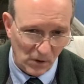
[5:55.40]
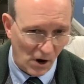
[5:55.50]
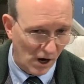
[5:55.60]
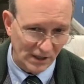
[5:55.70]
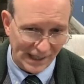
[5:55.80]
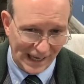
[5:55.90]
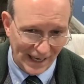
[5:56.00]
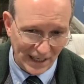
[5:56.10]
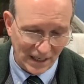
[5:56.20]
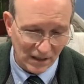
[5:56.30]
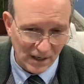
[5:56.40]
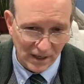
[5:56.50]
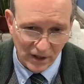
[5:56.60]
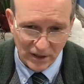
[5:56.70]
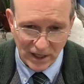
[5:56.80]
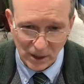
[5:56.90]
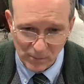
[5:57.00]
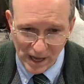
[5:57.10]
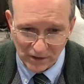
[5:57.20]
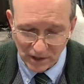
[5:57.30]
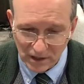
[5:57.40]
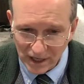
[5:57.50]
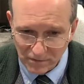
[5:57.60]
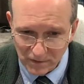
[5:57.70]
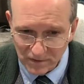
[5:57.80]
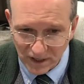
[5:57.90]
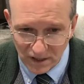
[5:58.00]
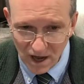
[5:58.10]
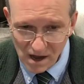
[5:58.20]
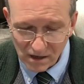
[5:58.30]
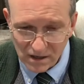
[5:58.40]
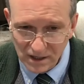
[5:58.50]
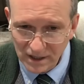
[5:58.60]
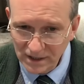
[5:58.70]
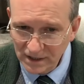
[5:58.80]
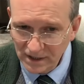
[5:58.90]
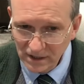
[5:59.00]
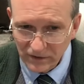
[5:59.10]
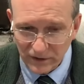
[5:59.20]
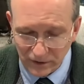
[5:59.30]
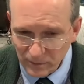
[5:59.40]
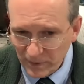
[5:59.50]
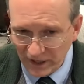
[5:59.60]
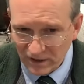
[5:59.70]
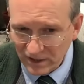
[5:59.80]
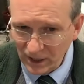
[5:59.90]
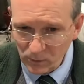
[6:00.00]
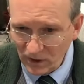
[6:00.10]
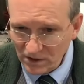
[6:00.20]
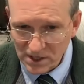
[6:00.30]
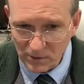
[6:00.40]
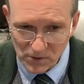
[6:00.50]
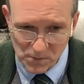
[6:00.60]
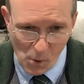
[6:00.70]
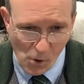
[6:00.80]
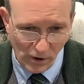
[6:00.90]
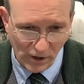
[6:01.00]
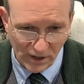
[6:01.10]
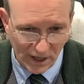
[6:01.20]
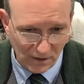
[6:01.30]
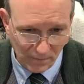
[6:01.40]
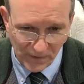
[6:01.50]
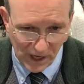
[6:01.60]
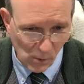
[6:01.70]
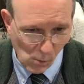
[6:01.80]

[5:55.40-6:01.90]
hardly anything about the life of Enoch. The big thing was he was born, and then he